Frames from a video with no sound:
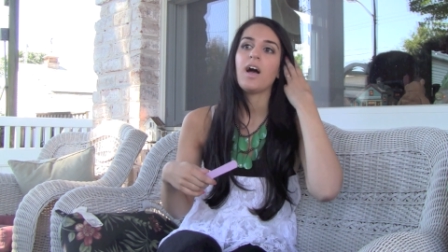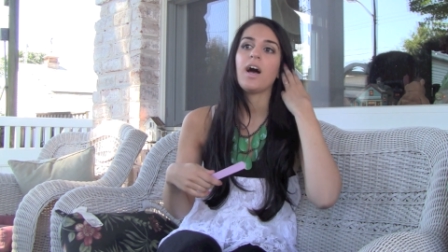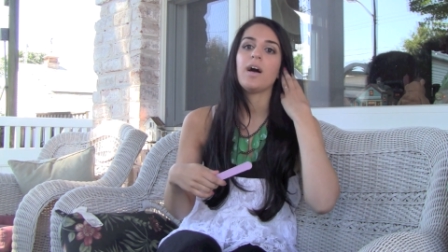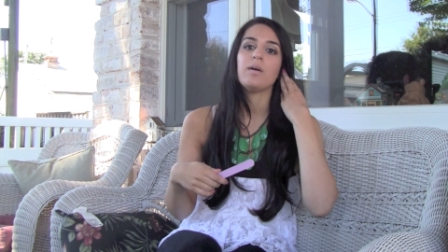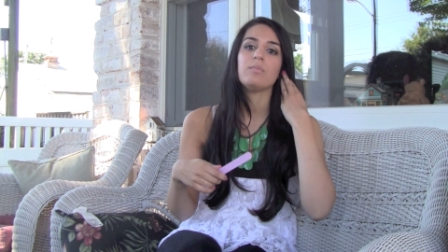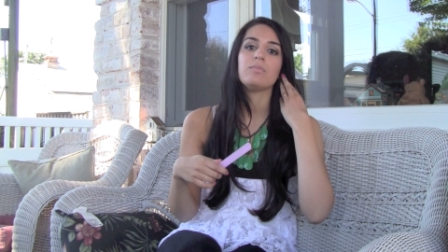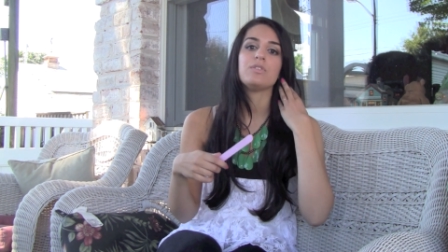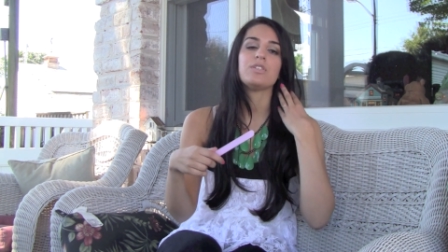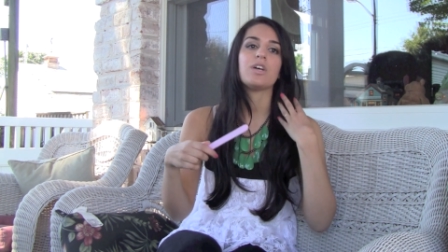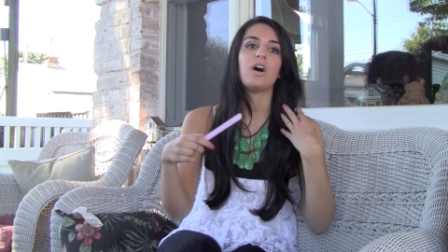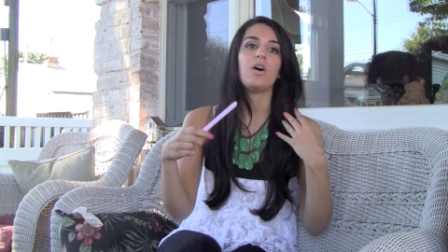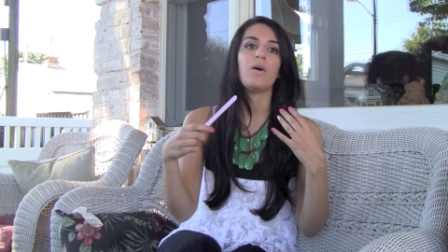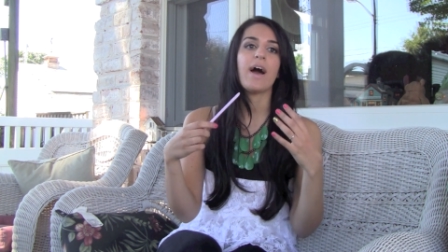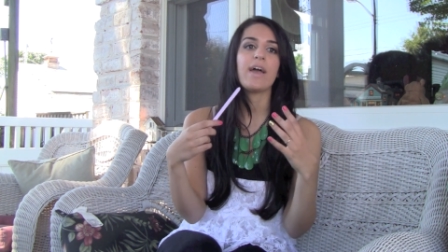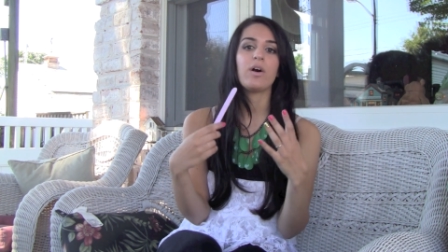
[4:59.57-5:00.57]
Um, so
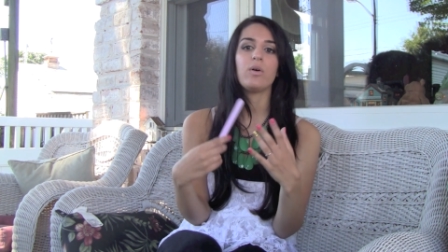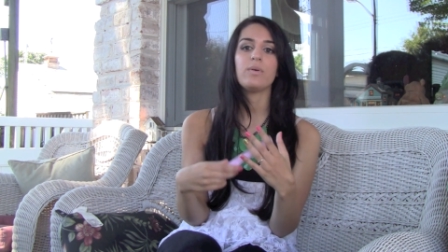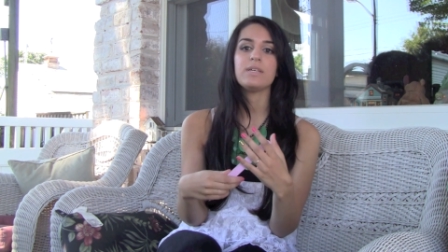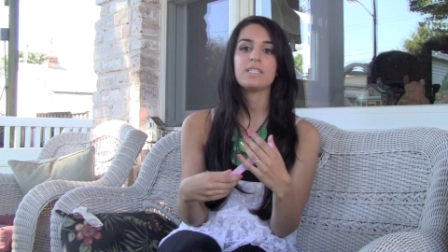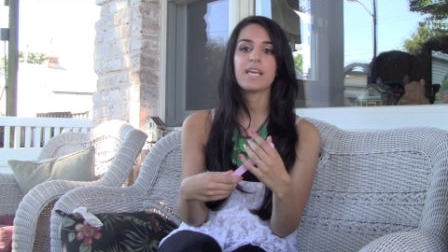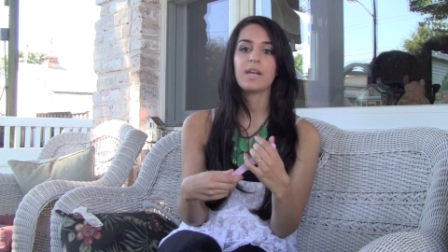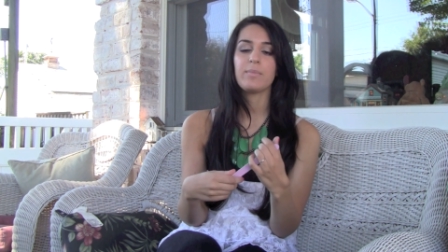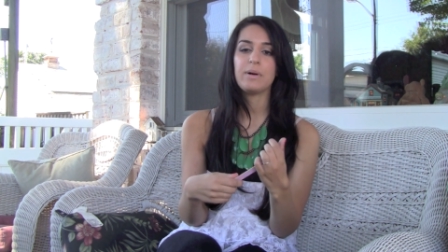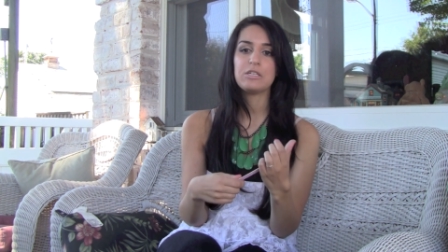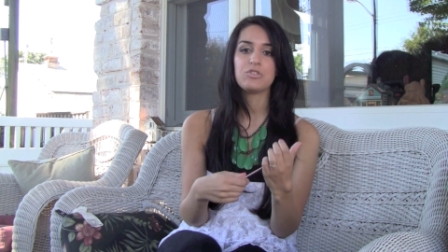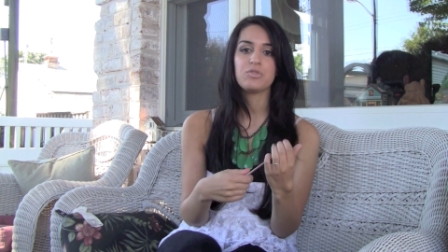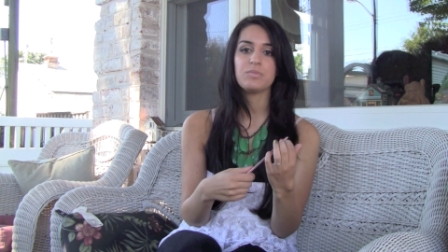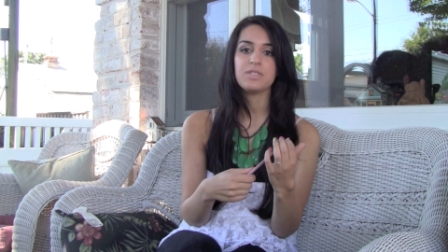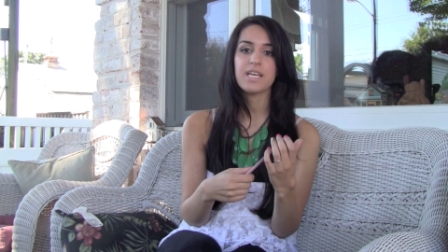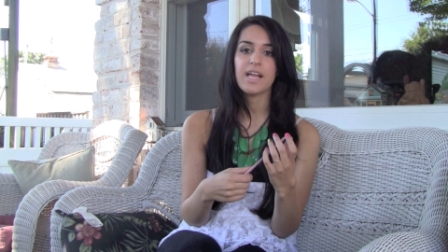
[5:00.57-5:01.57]
I always get a
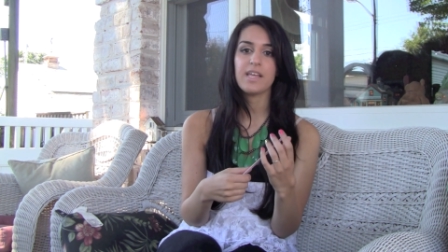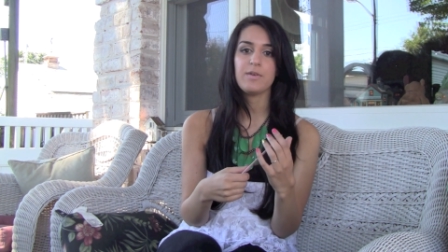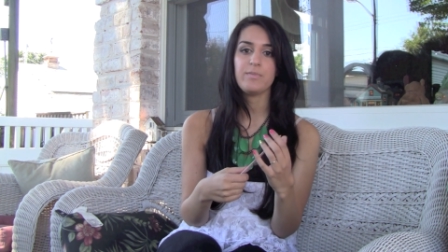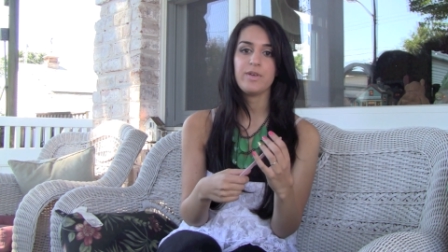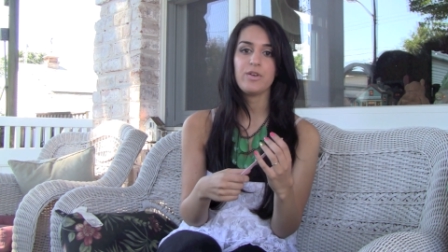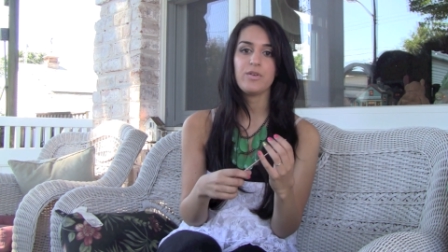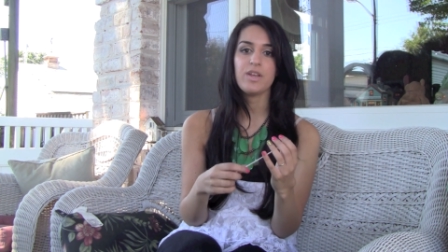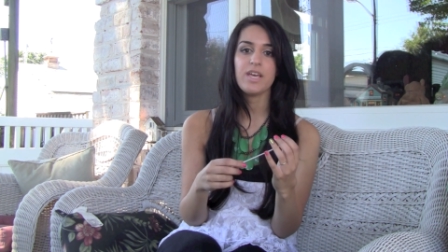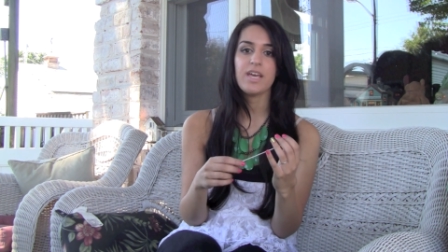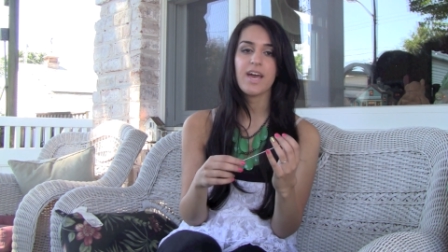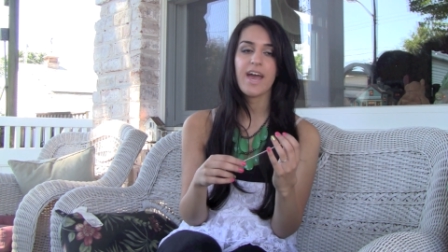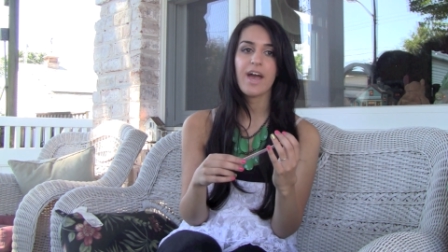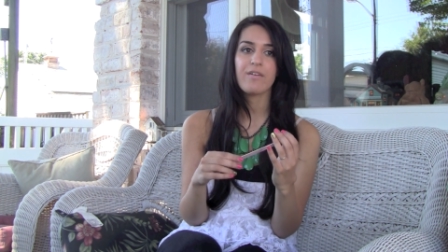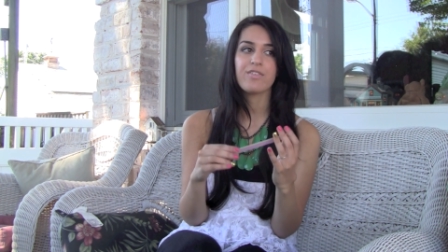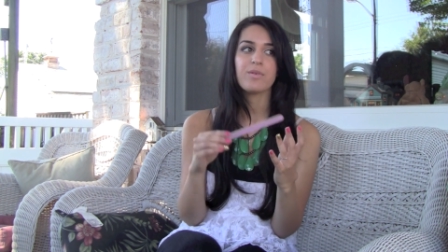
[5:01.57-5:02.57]
bunch from Sally Beauty.
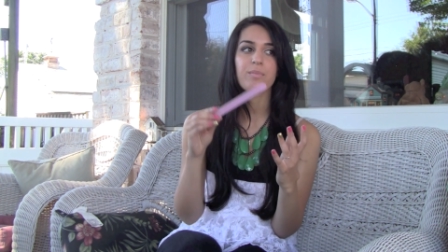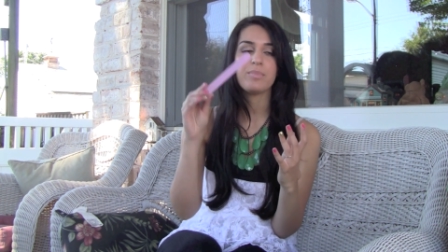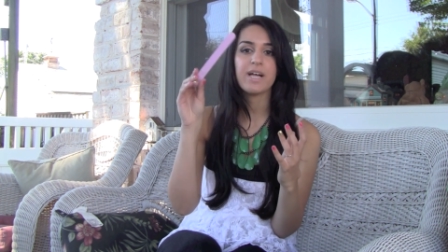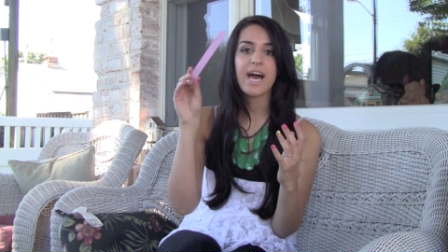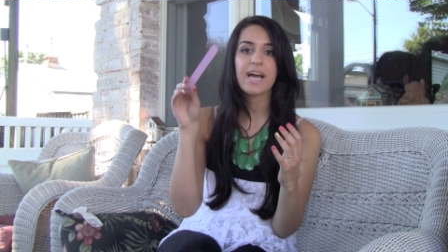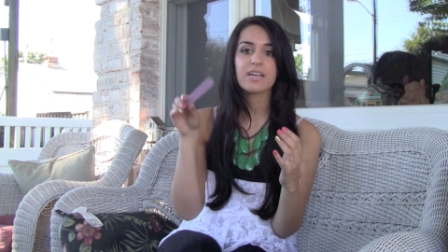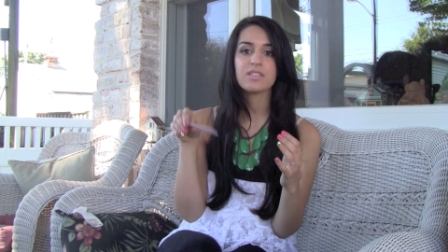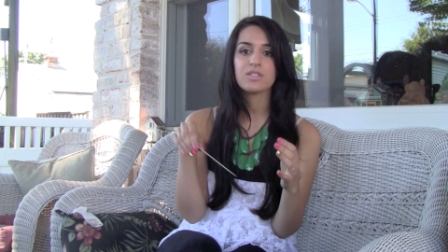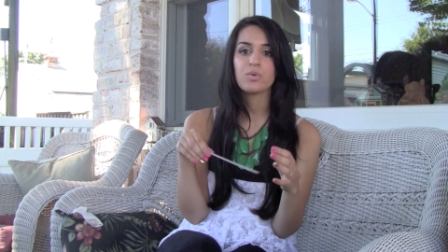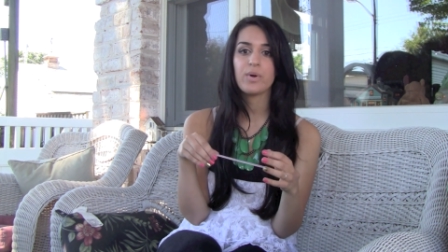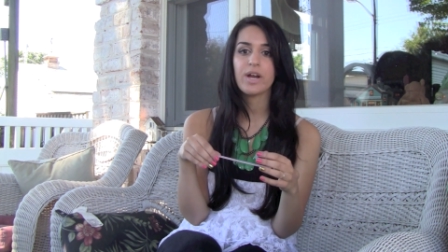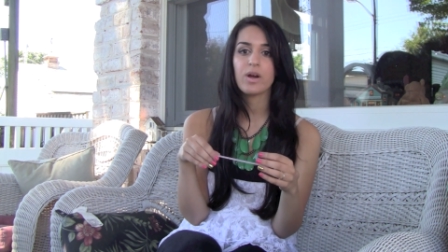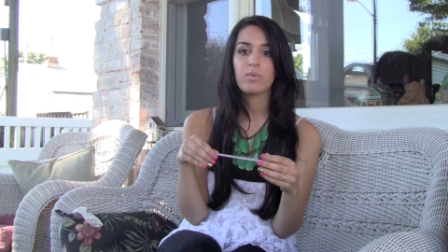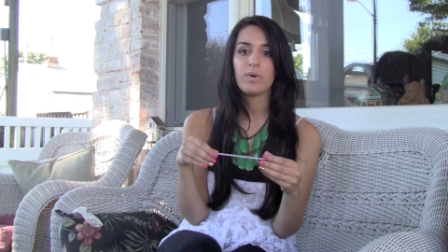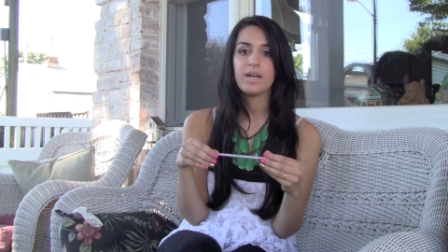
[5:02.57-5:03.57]
I have some black
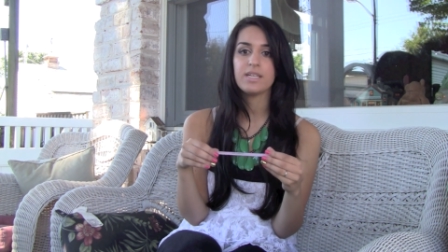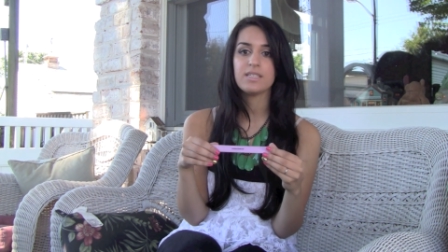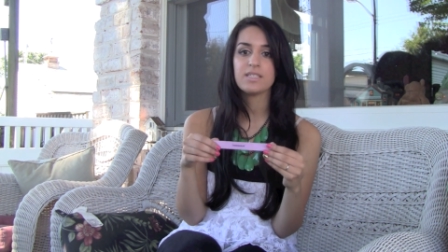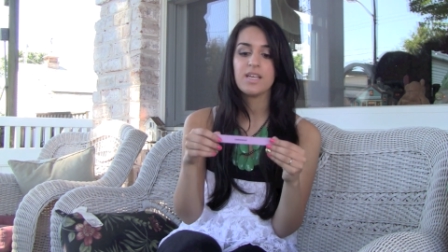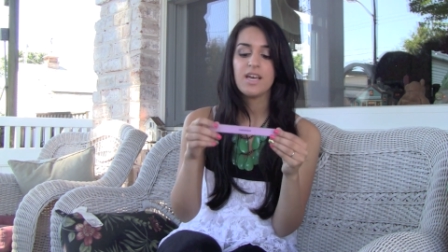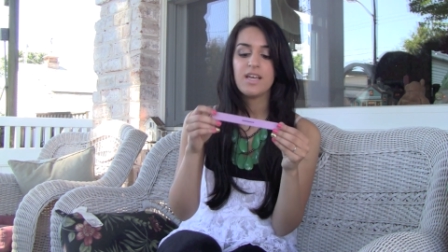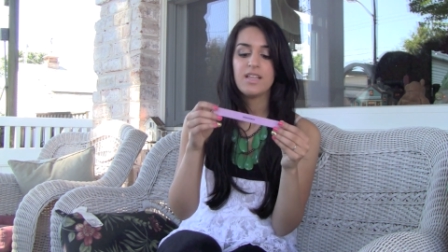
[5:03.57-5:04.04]
square ones.